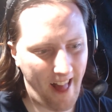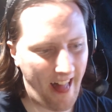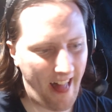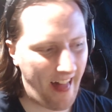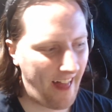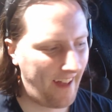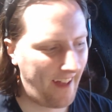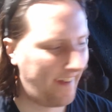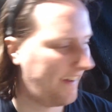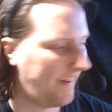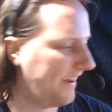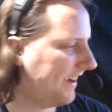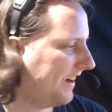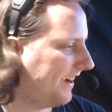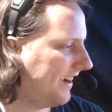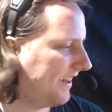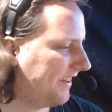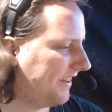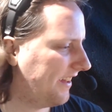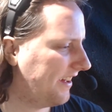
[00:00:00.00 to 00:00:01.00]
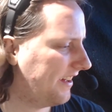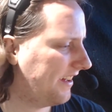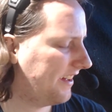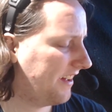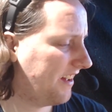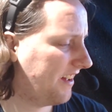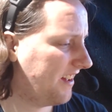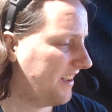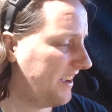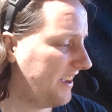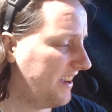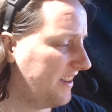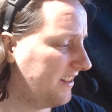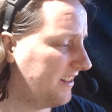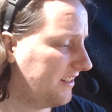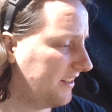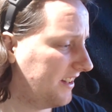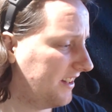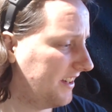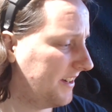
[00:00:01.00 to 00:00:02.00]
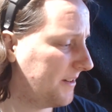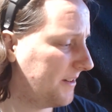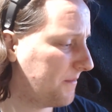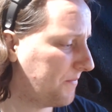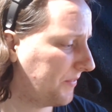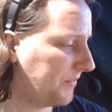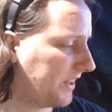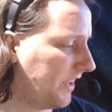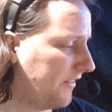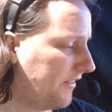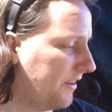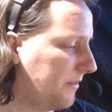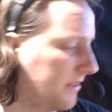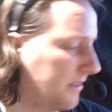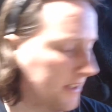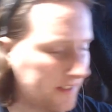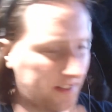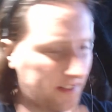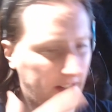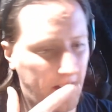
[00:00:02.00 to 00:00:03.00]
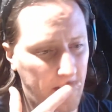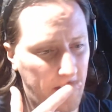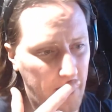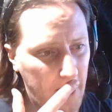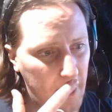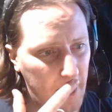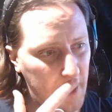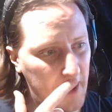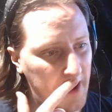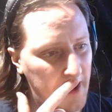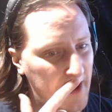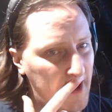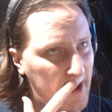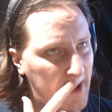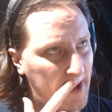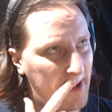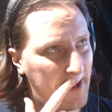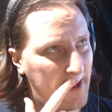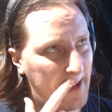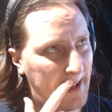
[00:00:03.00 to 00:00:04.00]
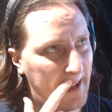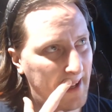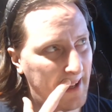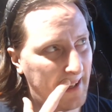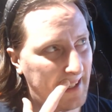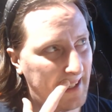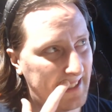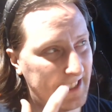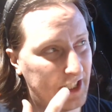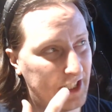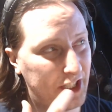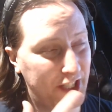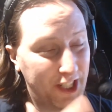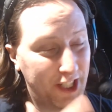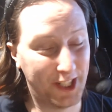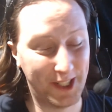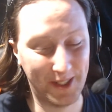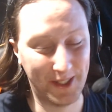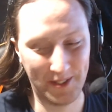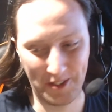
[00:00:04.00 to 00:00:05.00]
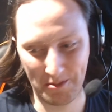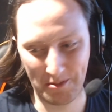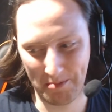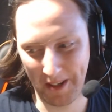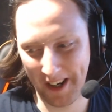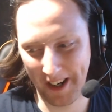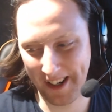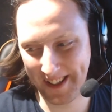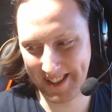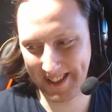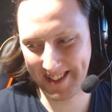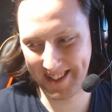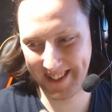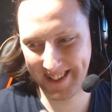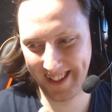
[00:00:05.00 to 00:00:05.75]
And yeah, if you want to see June's box,